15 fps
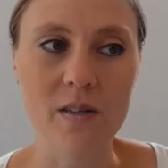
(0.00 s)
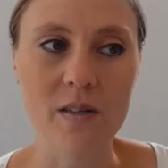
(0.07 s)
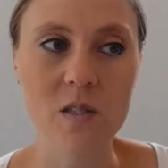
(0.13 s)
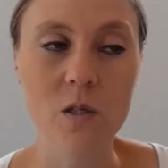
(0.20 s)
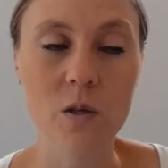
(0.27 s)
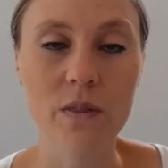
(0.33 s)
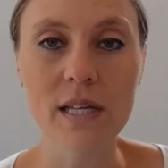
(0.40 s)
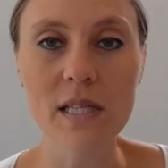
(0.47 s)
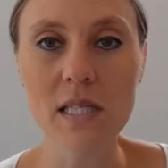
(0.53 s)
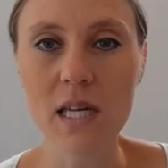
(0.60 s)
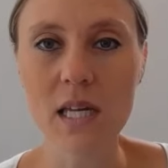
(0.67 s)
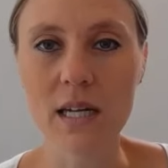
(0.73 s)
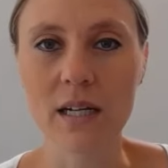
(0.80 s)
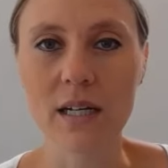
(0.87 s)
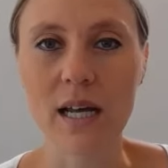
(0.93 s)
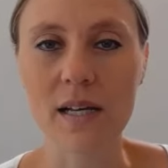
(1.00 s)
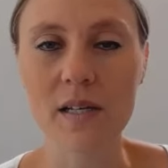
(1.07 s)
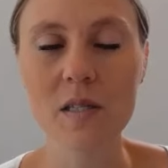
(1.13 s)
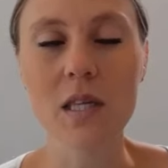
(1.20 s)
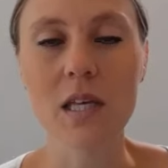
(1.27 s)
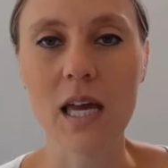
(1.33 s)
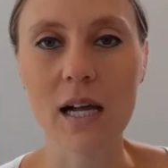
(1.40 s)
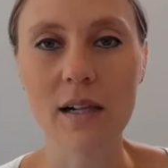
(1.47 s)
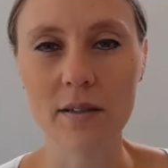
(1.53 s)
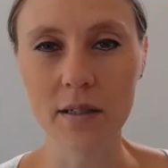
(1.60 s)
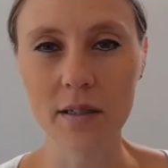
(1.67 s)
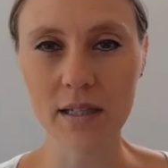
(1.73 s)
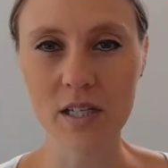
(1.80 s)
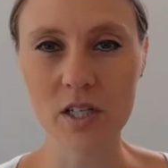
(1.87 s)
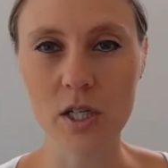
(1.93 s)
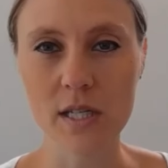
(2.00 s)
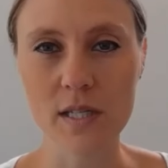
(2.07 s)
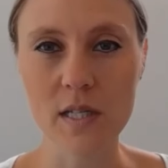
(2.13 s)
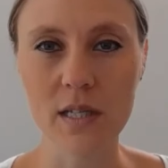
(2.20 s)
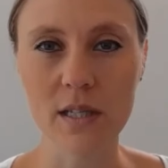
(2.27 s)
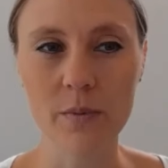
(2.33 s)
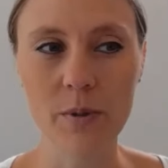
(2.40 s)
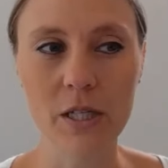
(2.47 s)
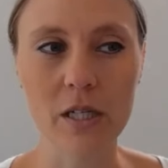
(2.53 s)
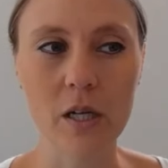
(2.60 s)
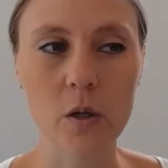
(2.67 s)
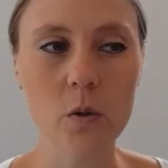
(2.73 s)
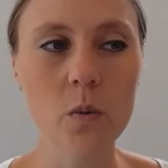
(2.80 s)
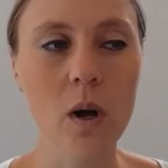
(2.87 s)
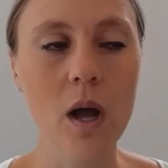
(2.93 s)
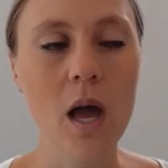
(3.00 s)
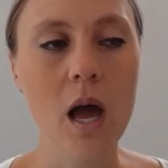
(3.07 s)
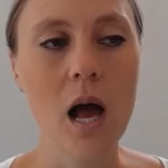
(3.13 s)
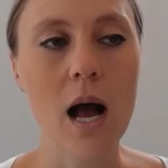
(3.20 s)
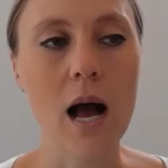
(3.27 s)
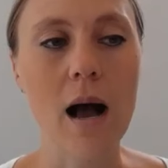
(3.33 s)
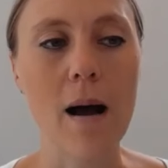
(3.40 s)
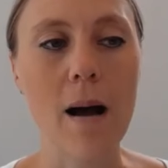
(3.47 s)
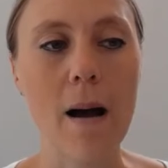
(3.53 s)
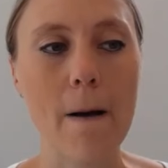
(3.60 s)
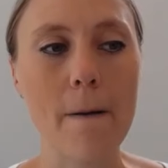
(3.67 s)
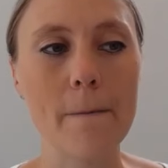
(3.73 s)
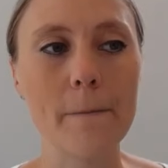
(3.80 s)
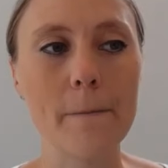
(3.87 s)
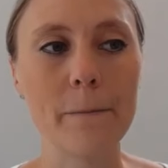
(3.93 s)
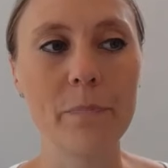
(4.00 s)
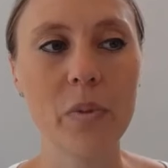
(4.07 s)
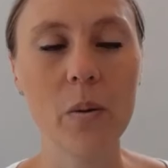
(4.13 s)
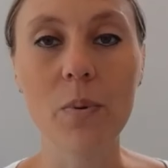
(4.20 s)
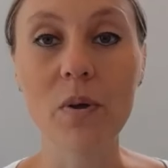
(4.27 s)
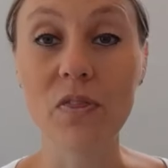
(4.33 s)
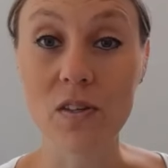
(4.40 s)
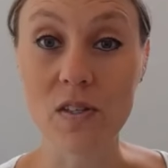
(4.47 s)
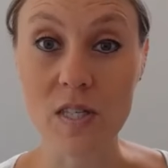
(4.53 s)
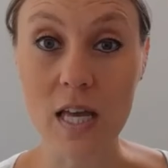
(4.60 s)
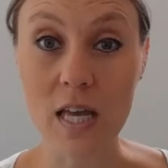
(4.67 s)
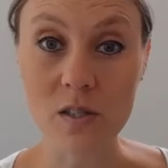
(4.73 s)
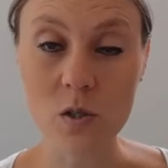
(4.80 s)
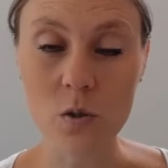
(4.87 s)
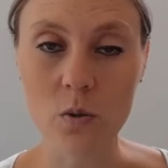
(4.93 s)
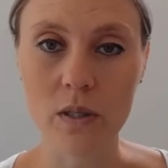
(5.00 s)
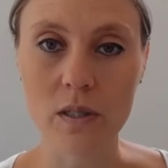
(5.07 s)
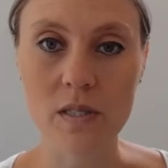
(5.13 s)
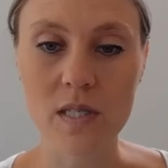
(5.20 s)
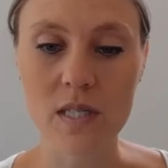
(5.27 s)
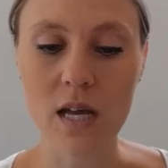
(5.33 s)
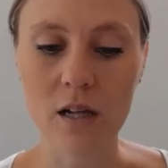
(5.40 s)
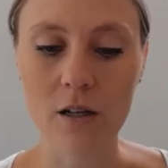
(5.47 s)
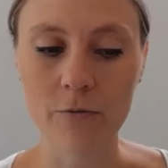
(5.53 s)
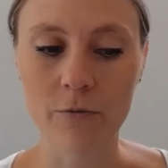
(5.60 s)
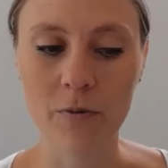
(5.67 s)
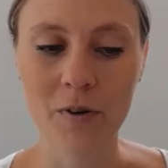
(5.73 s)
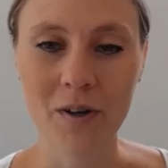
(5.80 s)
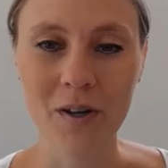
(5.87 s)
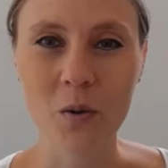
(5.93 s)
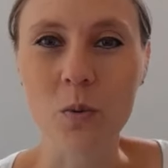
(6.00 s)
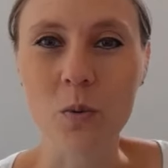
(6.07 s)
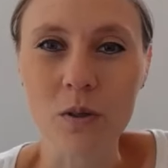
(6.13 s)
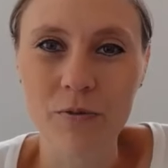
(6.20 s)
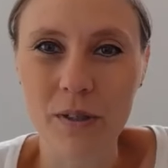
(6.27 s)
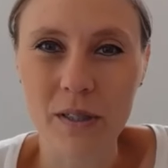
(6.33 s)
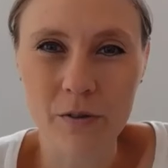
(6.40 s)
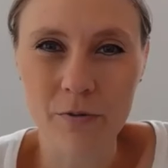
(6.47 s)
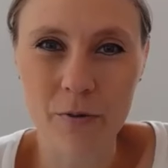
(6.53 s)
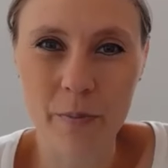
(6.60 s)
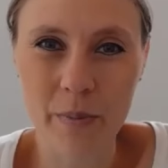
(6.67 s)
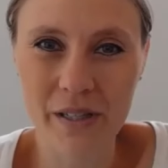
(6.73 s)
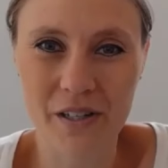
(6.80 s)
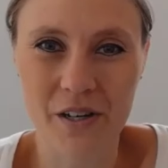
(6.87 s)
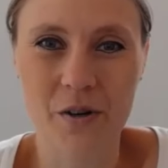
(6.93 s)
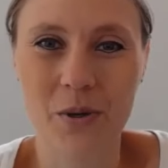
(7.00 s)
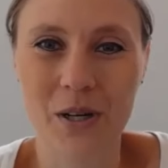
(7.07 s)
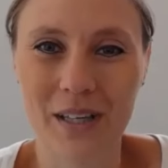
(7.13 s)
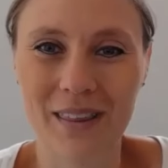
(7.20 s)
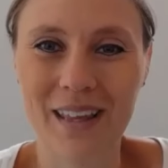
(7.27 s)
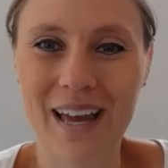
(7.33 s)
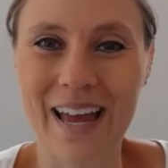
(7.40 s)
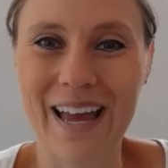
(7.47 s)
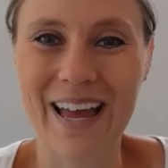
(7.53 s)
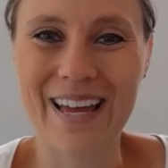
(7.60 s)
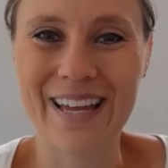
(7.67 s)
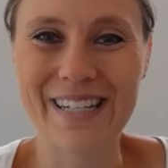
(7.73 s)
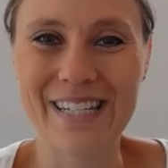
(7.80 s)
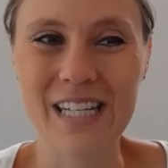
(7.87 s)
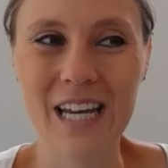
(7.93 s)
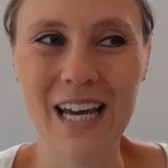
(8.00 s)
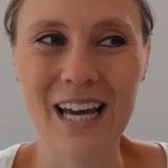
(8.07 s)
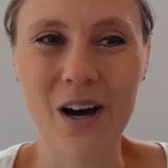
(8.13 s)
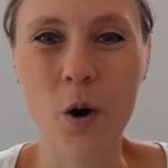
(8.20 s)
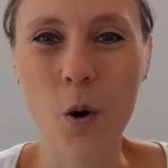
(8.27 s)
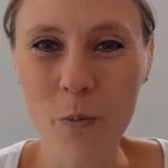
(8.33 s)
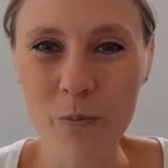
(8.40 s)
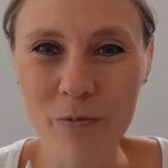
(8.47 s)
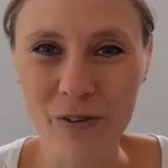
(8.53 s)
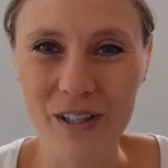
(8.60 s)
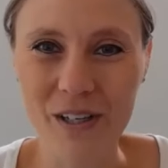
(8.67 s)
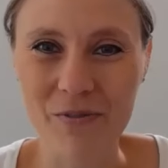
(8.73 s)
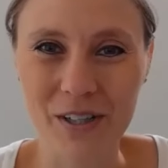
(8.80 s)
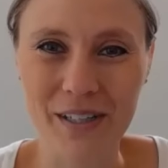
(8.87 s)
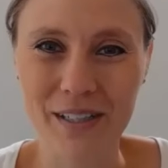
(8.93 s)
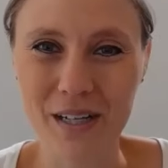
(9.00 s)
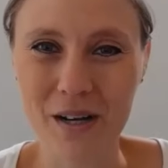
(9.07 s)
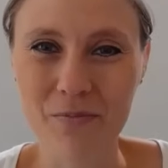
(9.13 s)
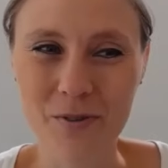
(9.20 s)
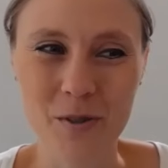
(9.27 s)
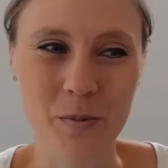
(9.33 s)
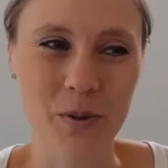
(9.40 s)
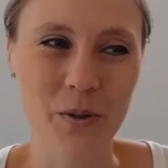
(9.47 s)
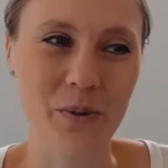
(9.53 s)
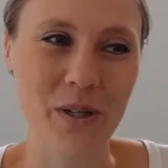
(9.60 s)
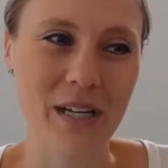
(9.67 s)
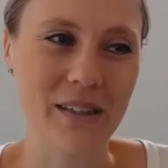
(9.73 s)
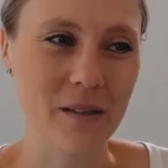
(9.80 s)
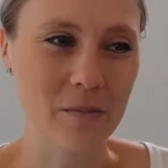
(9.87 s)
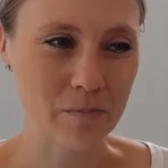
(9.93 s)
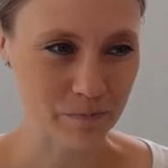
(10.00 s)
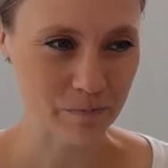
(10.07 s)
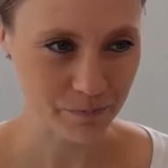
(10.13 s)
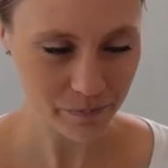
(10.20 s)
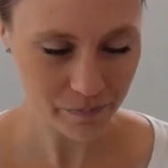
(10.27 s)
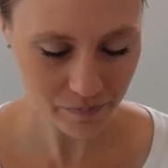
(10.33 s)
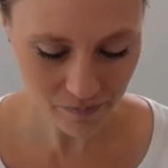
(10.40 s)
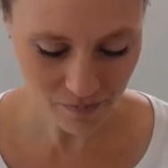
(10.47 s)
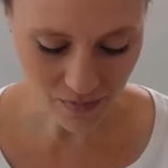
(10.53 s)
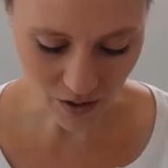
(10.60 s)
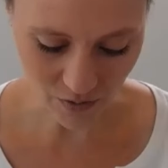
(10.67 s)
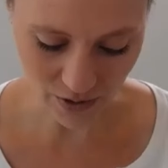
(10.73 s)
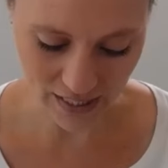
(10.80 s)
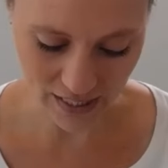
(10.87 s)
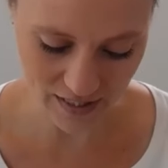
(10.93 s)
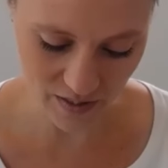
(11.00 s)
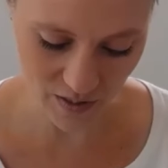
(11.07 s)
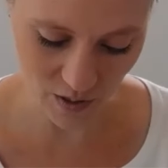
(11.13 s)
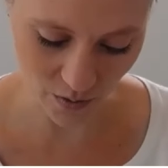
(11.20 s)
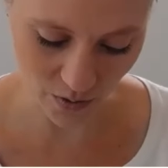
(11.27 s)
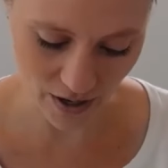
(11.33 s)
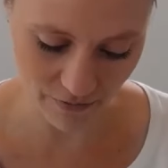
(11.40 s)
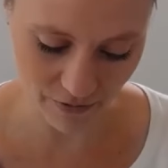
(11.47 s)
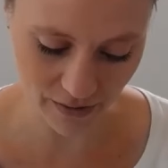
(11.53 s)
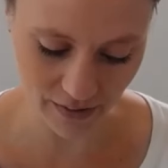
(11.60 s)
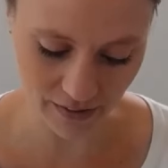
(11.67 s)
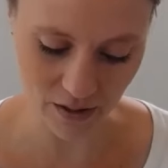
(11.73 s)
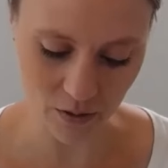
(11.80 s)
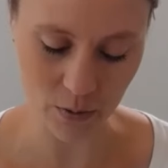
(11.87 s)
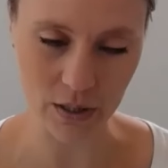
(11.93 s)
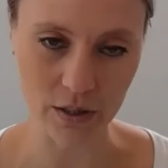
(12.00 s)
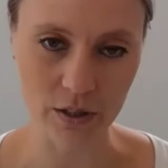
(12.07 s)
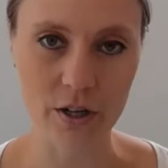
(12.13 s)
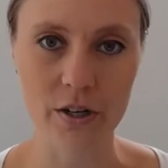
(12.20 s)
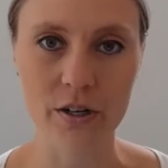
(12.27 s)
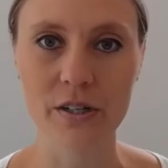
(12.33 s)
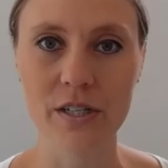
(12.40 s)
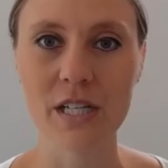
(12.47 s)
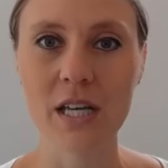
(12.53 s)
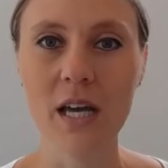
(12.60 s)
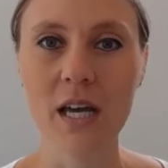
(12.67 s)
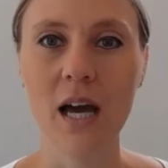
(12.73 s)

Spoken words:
So that's kind of nice. The calculation is a little bit new, but the z-score itself we're very familiar with and hopefully very comfortable with, right? And so everything that we learned